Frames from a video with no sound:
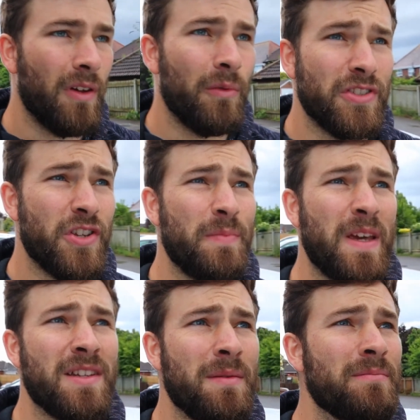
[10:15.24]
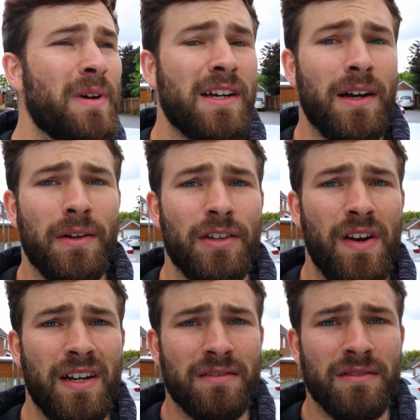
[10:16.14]
Which just means I'm back out in the
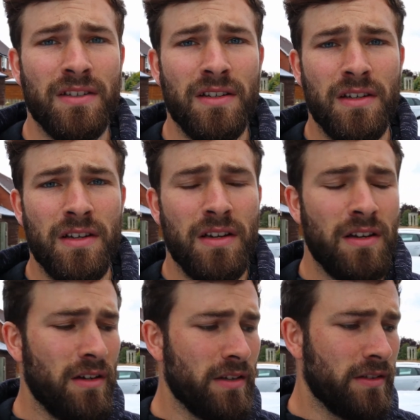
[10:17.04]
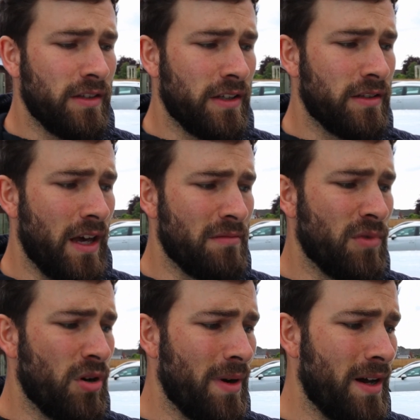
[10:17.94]
rain, getting
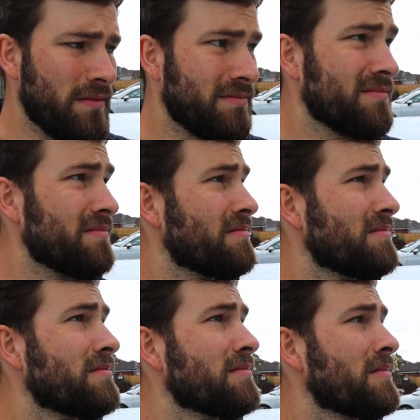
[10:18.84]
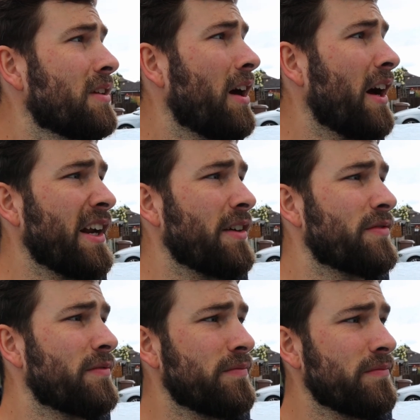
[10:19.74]
more wet. And
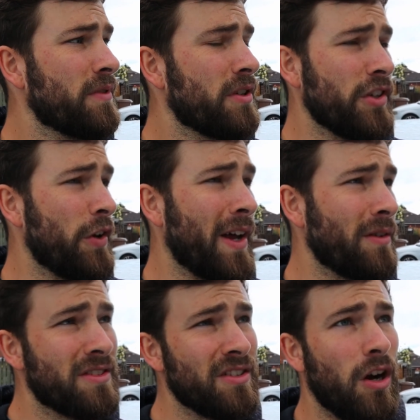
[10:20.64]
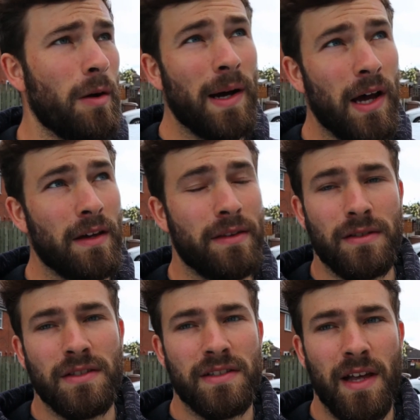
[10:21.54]
I've no doubt still got about
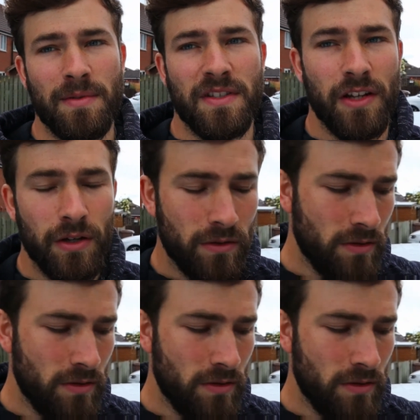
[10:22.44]
8,000 steps to do.